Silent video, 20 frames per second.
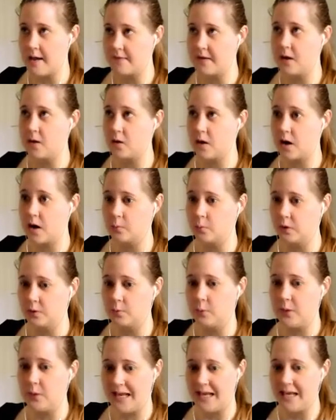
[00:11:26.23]
figure out what
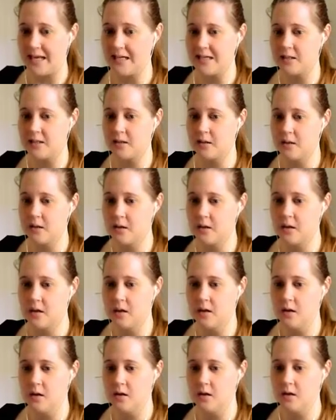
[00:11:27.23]
we need
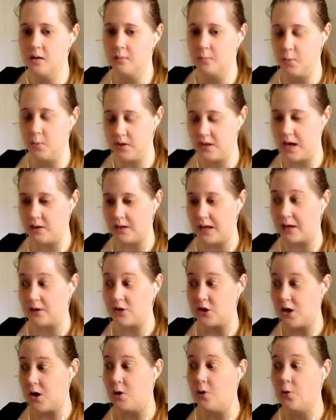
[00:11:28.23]
without
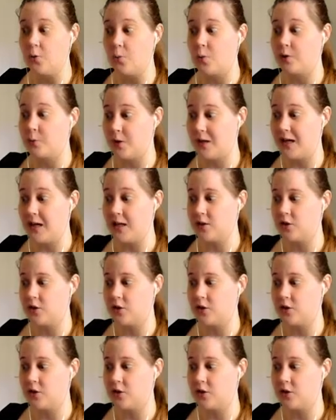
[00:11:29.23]
actually knowing what we need.